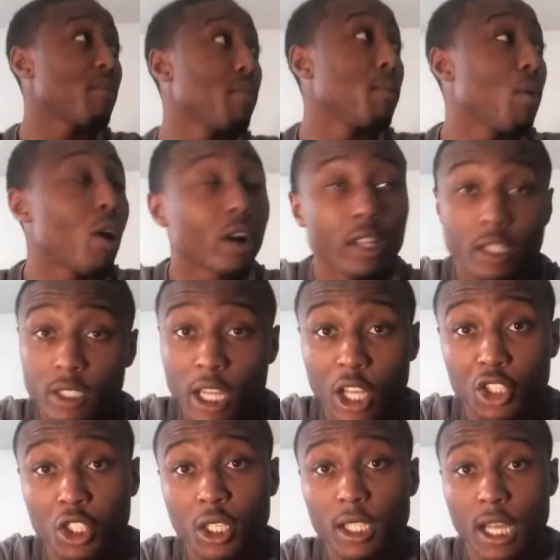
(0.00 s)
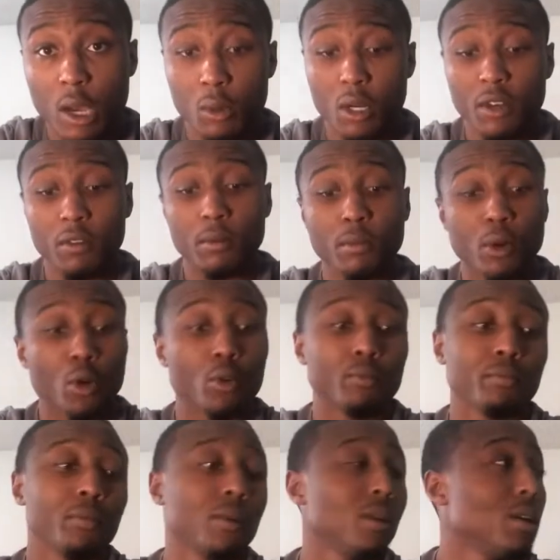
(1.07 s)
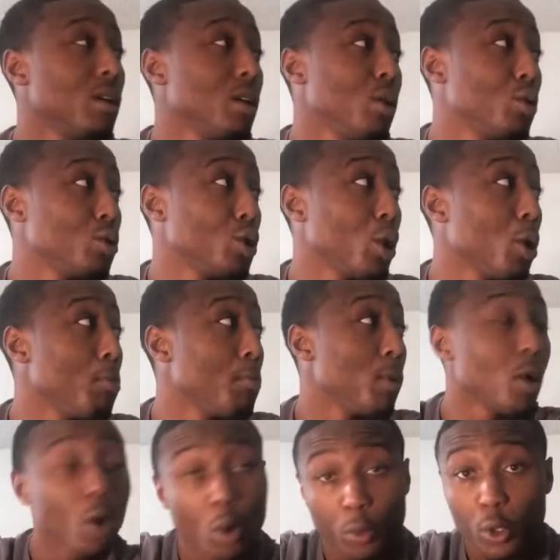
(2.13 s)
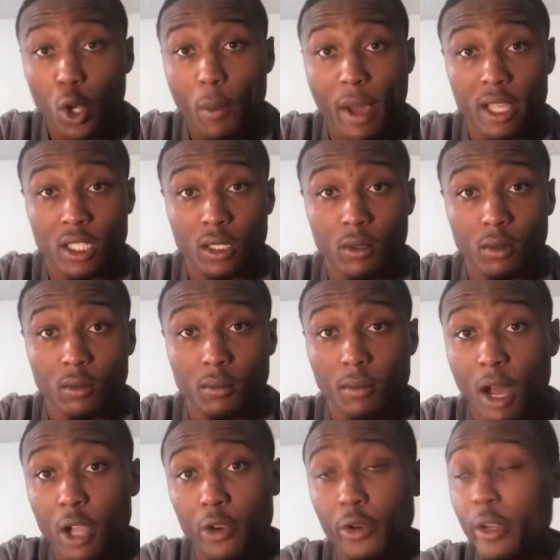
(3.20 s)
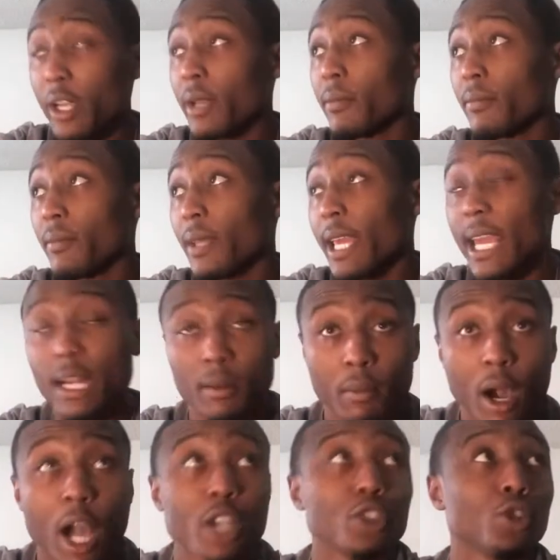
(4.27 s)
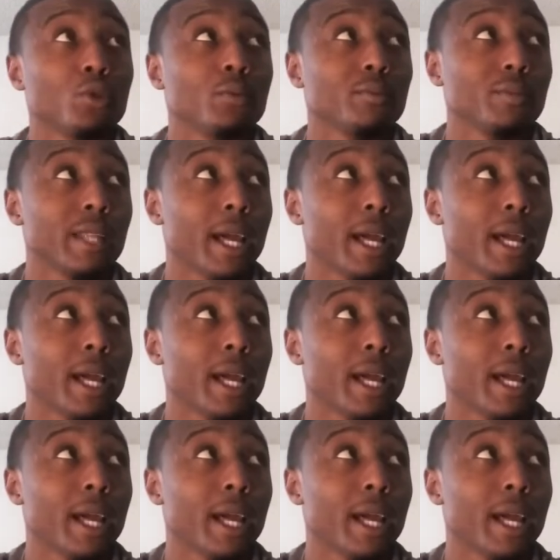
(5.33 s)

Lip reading: back from the party, we got shut down, whatever, boom. So we go back to my crib, and mind you